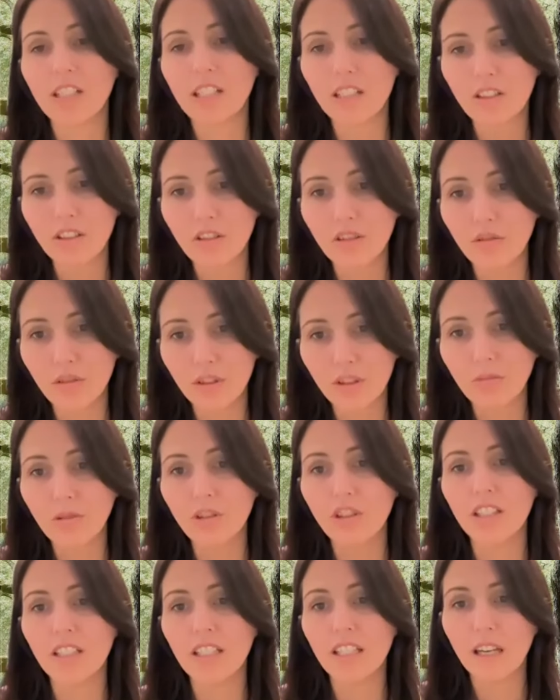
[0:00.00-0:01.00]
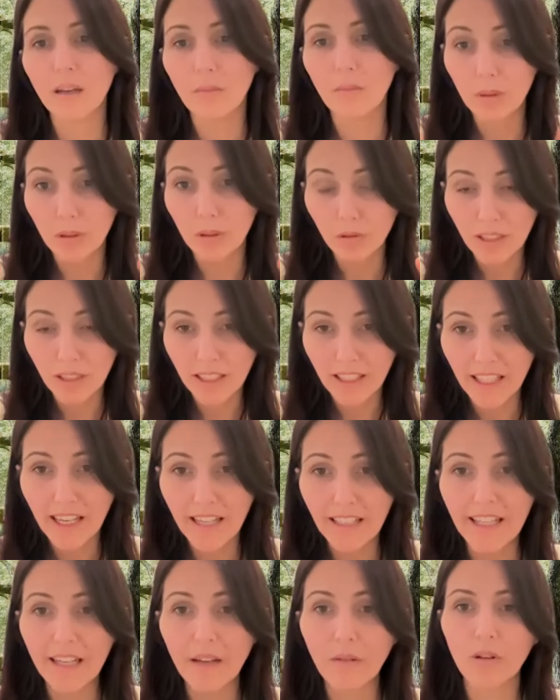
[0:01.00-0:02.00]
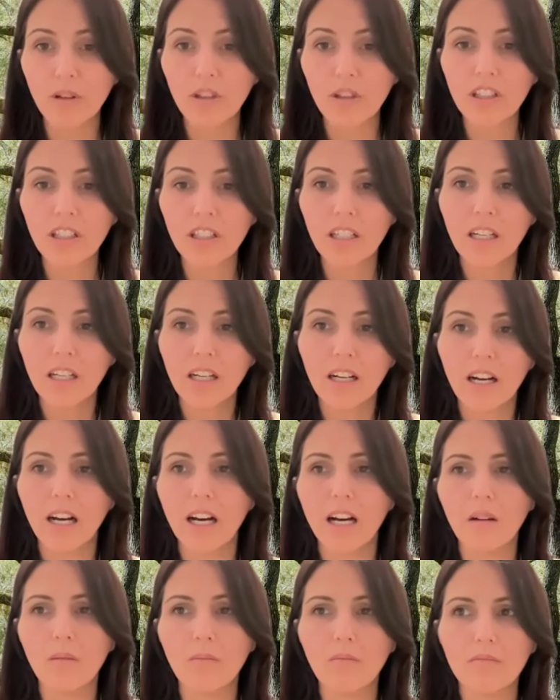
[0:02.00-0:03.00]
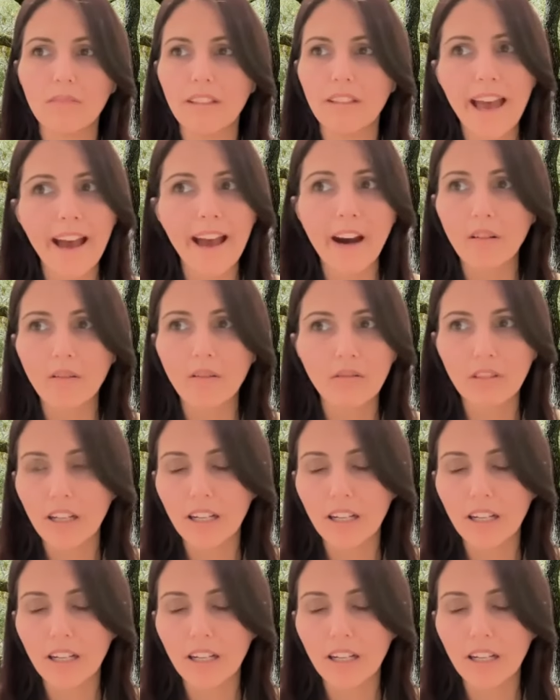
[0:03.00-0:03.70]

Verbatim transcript: it to your community and building that network now.